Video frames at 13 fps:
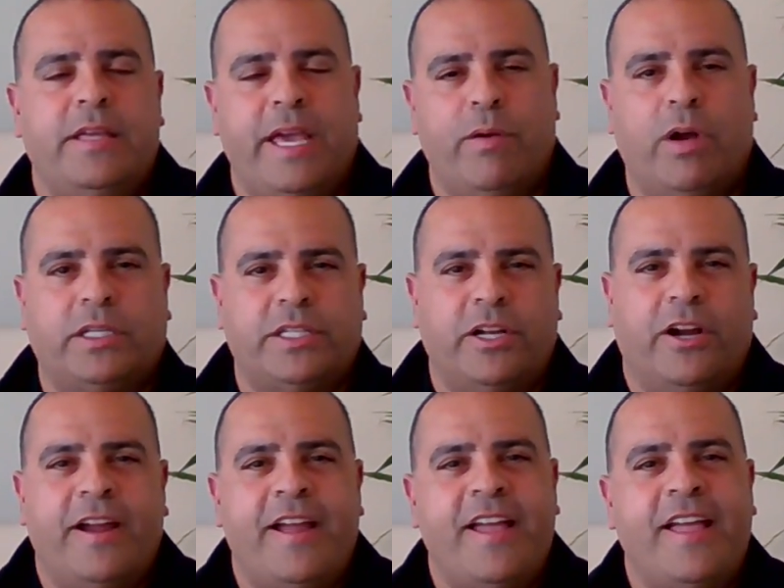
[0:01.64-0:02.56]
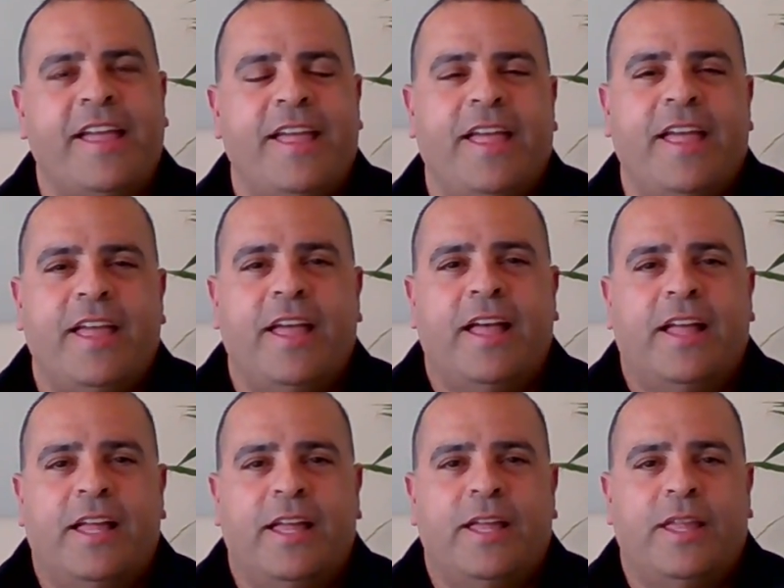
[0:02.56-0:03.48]
Hey, Rockstar.
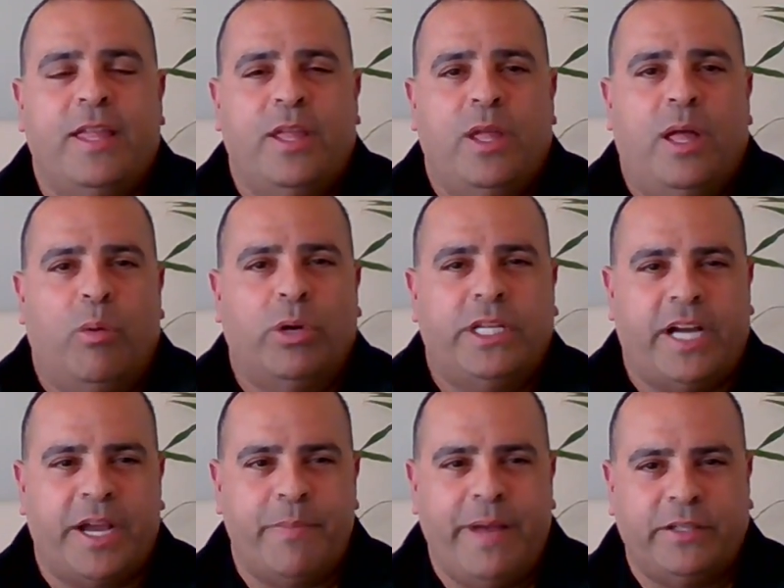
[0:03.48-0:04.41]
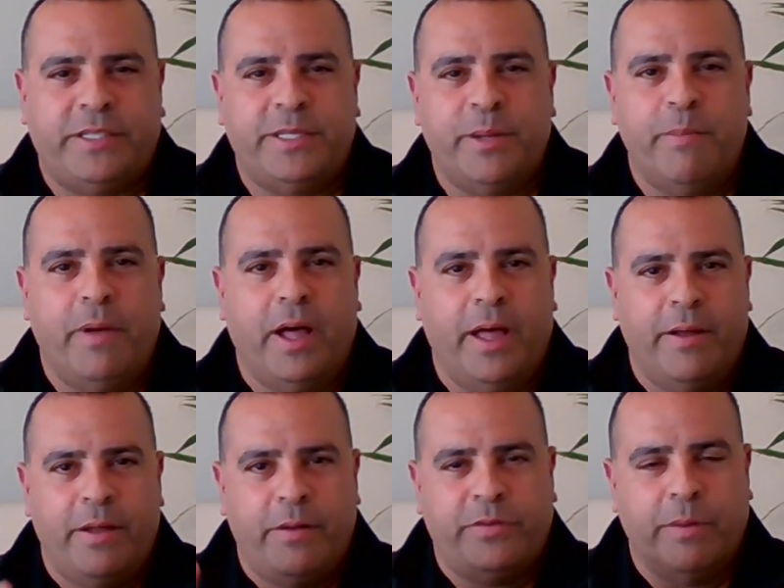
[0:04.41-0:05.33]
Want to talk about
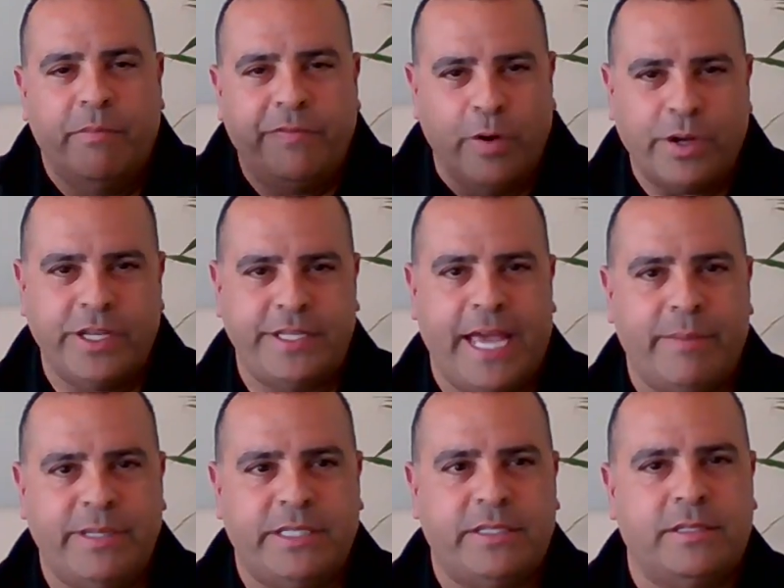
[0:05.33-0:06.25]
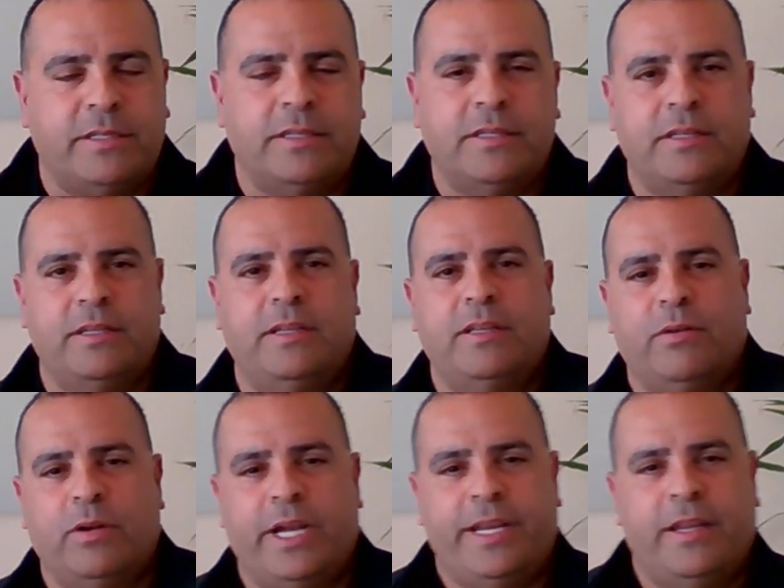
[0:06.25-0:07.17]
some focus habits,
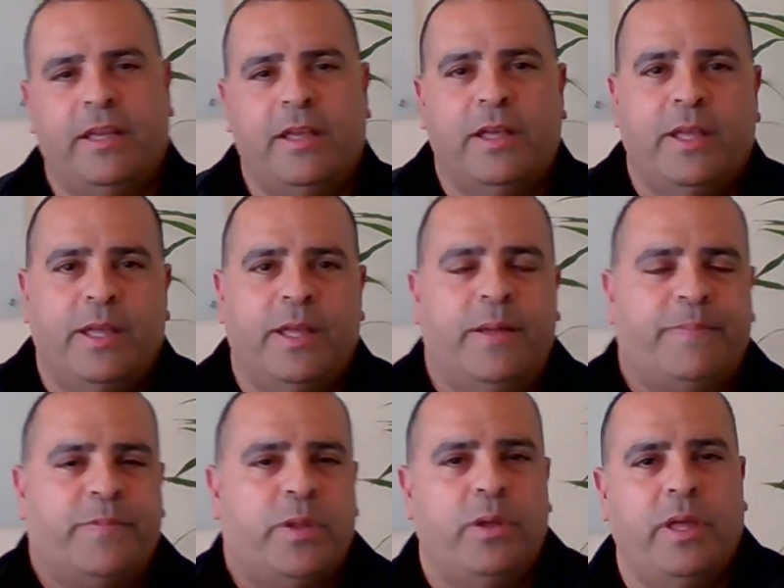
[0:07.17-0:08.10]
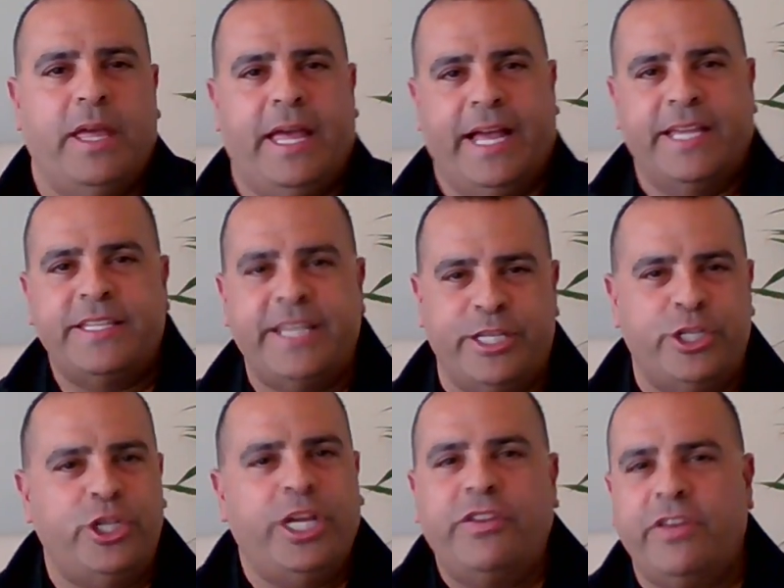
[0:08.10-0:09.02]
right? As a
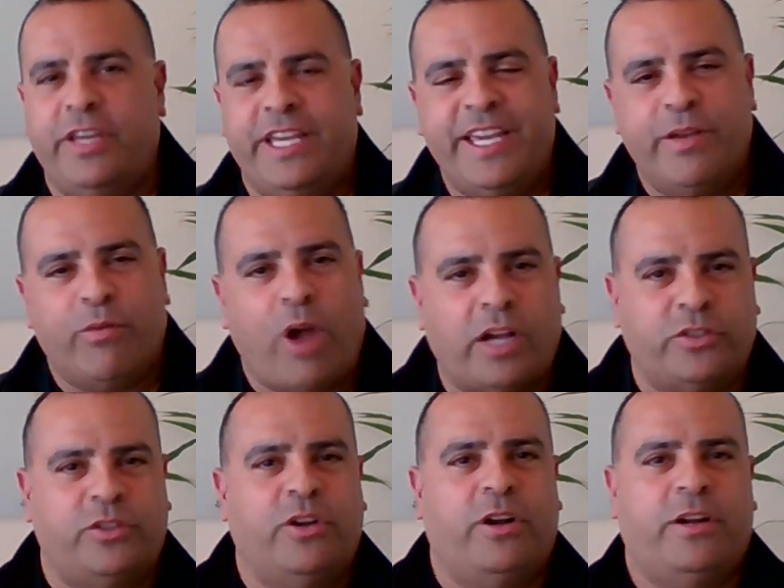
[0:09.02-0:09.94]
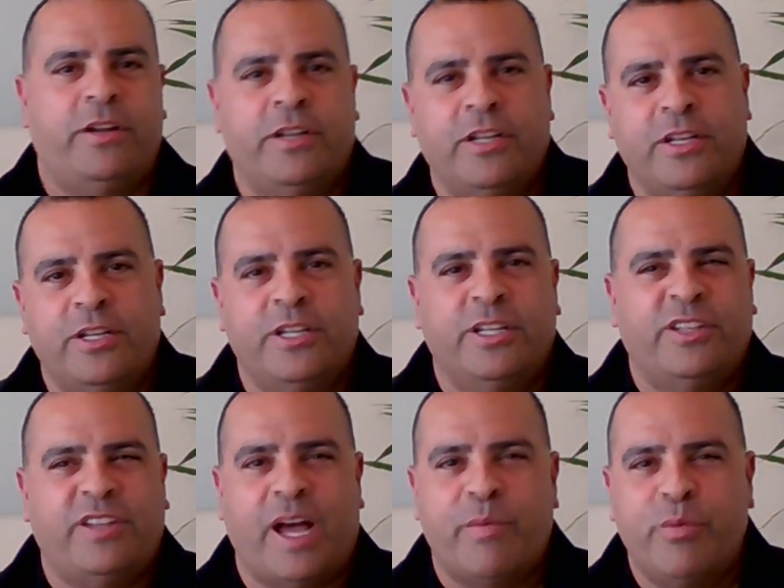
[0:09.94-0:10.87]
GTE rockstar,
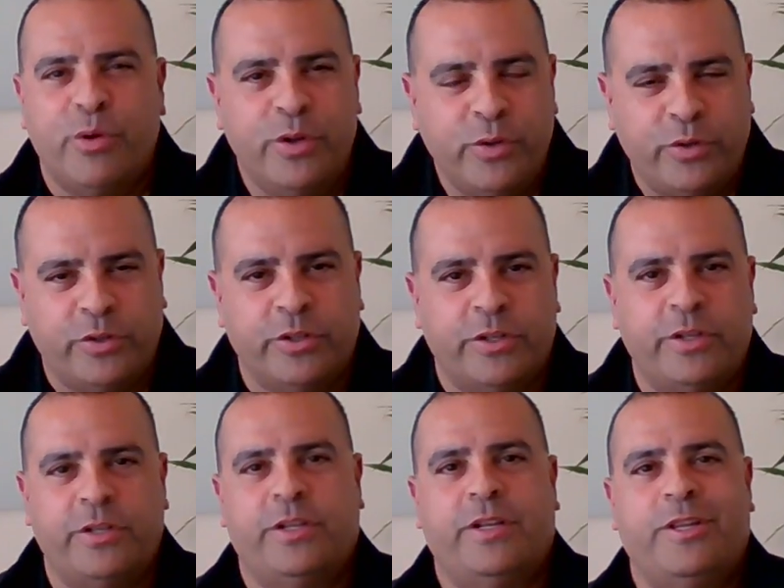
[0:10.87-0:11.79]
top producer,